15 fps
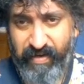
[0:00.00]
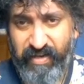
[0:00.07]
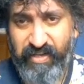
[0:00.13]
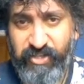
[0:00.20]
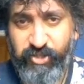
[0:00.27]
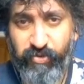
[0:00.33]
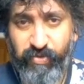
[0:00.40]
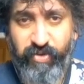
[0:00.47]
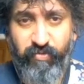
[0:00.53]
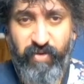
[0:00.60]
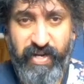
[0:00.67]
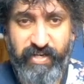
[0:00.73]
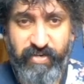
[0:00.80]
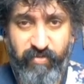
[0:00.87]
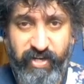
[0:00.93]
guide you in the
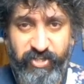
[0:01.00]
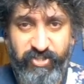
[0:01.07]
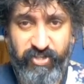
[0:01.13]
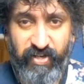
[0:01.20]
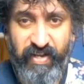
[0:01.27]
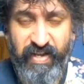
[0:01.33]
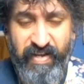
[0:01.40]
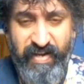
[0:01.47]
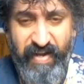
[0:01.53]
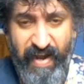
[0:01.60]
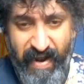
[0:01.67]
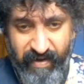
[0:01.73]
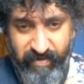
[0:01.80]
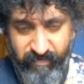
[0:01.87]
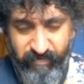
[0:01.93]
right direction
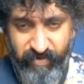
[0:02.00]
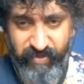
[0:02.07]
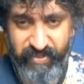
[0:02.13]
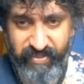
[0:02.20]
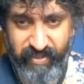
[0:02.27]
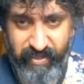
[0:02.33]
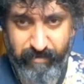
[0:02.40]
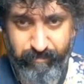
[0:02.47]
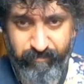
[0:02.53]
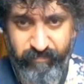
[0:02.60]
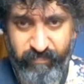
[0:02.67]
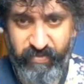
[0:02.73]
at the very start.